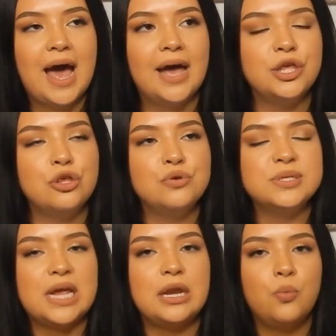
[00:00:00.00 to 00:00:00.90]
I
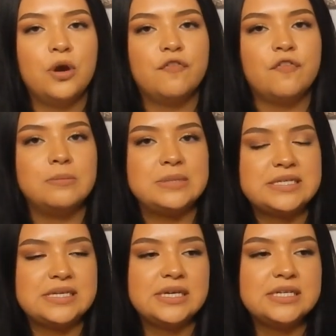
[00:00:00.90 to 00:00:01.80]
use anywhere from
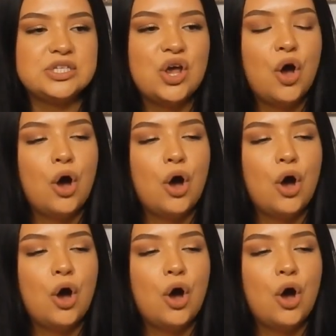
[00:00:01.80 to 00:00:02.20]
6